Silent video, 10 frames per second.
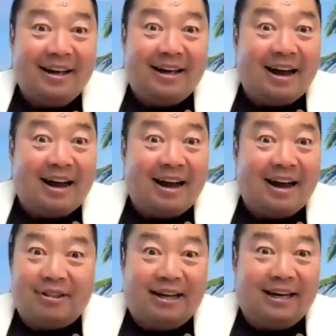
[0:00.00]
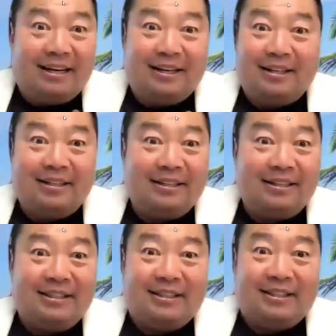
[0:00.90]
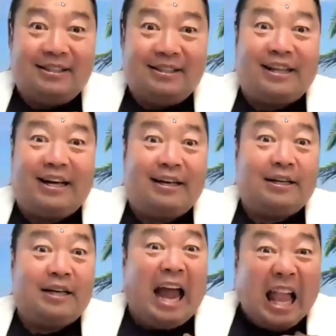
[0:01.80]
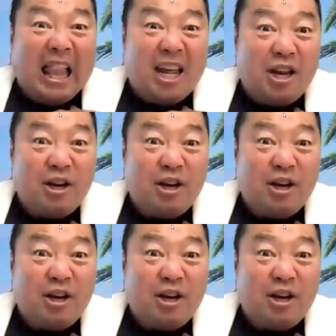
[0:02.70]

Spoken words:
And I was like, she's like, Alan,